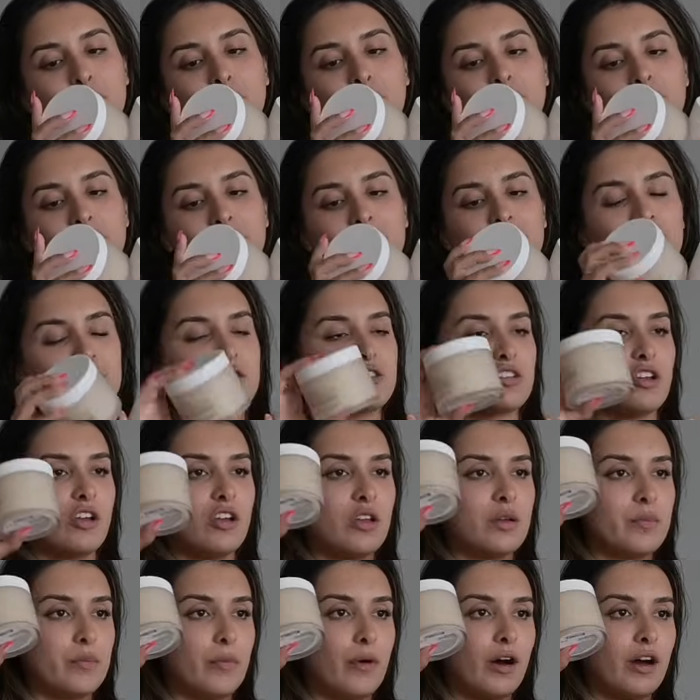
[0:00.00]
product, the
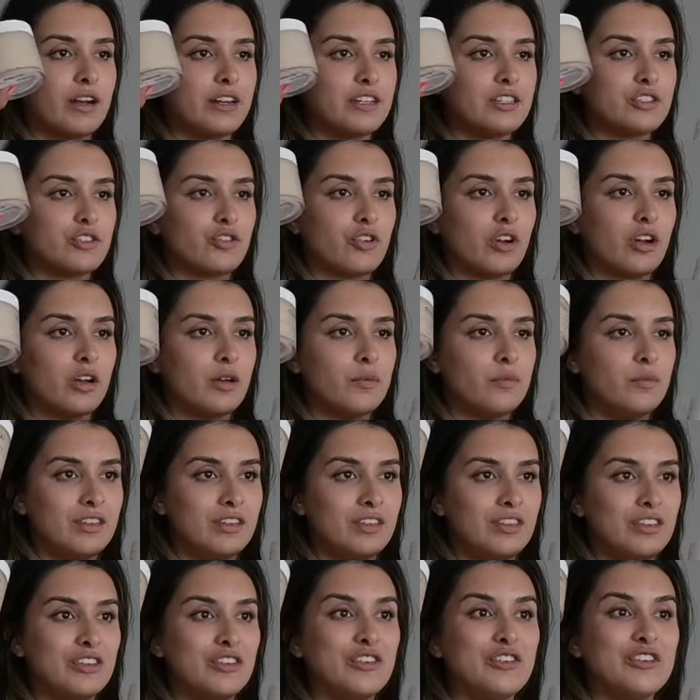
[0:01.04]
salt and body scrub?
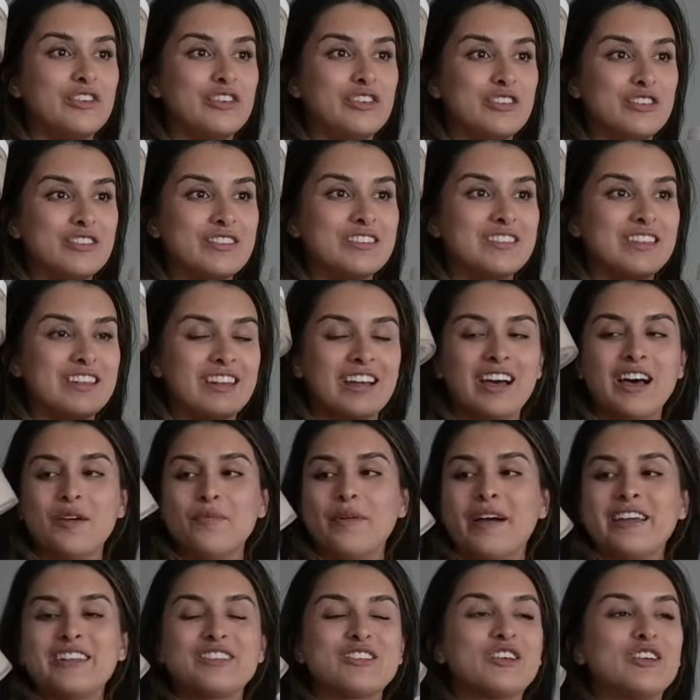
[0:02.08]
Oh, yeah. You used it up.
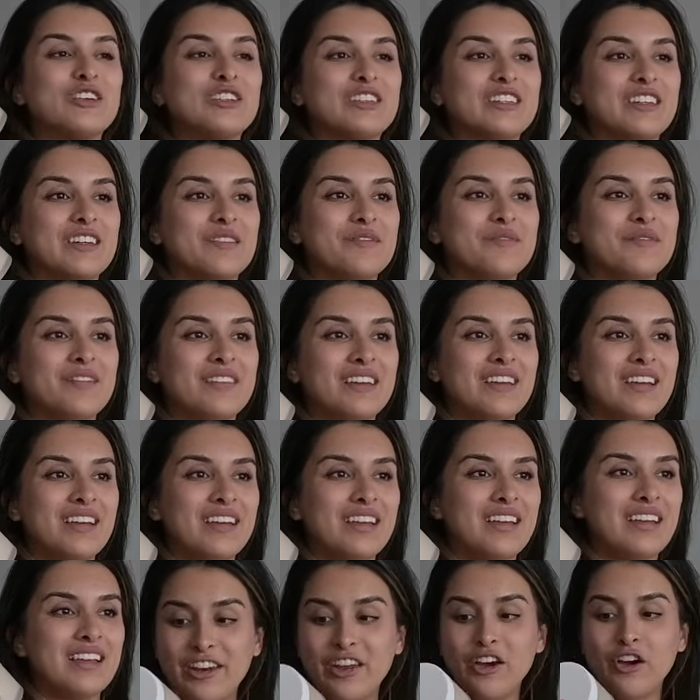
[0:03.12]
I told them.
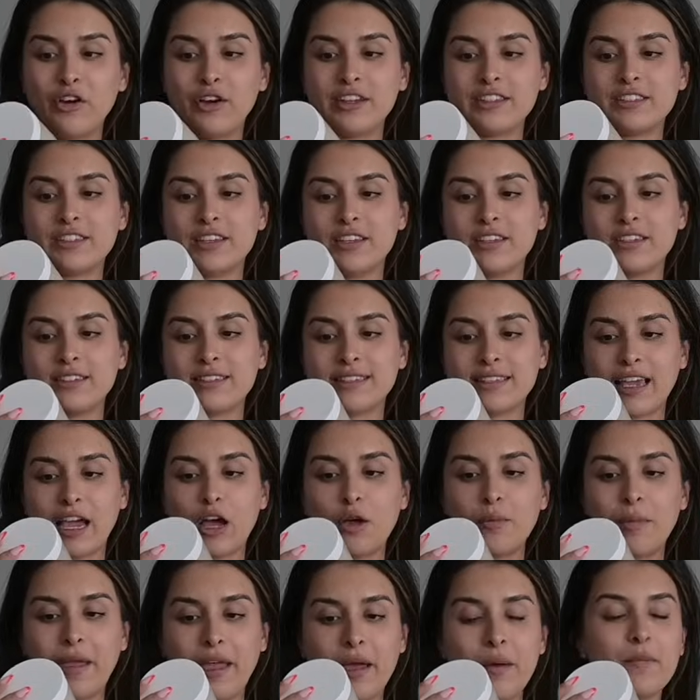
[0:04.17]
No, it's a
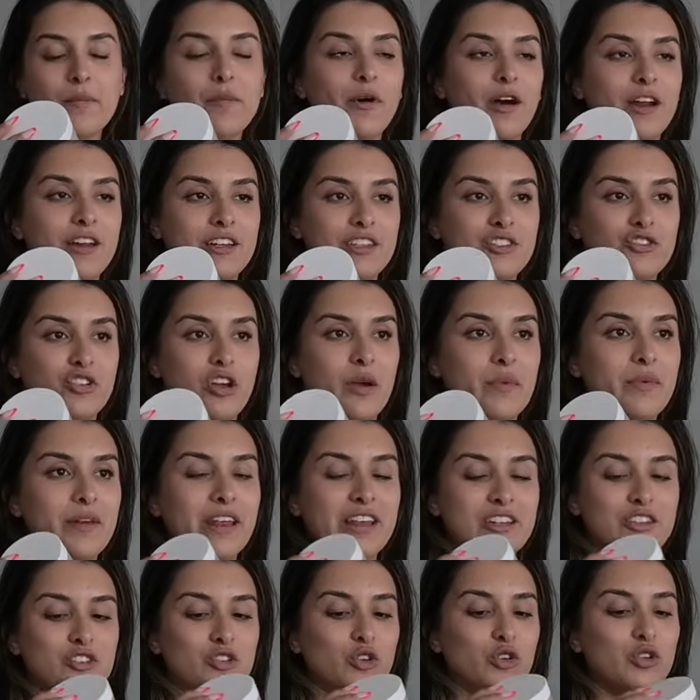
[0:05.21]
scalp and body scrub. And
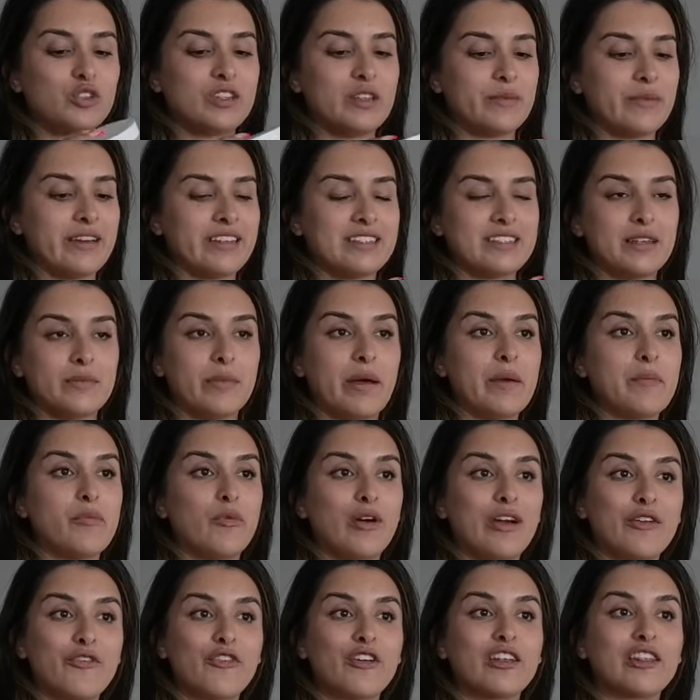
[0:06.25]
yeah. I told them, I said, my
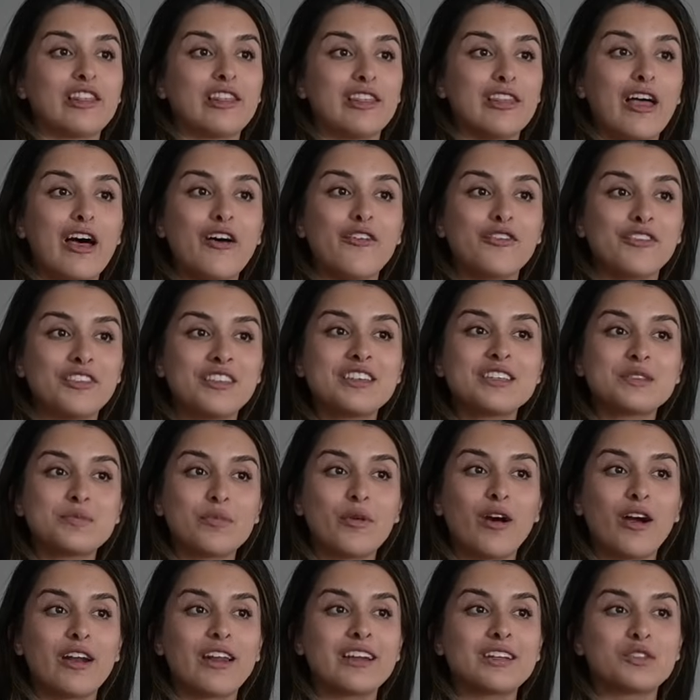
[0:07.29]
boyfriend loved this
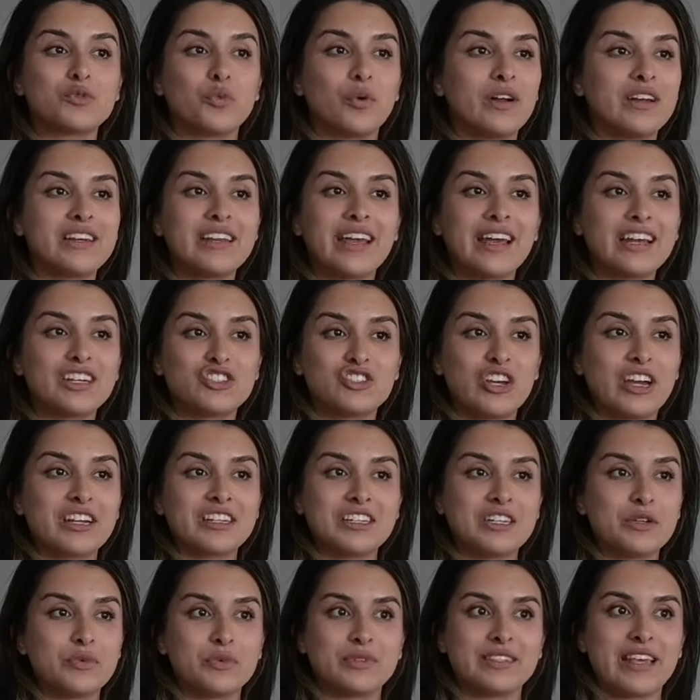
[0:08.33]
product. One day I checked
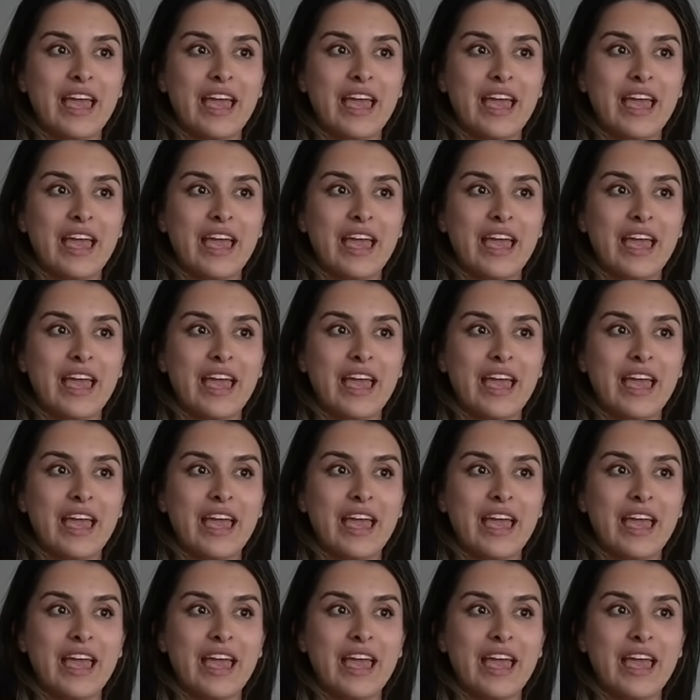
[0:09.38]
and it was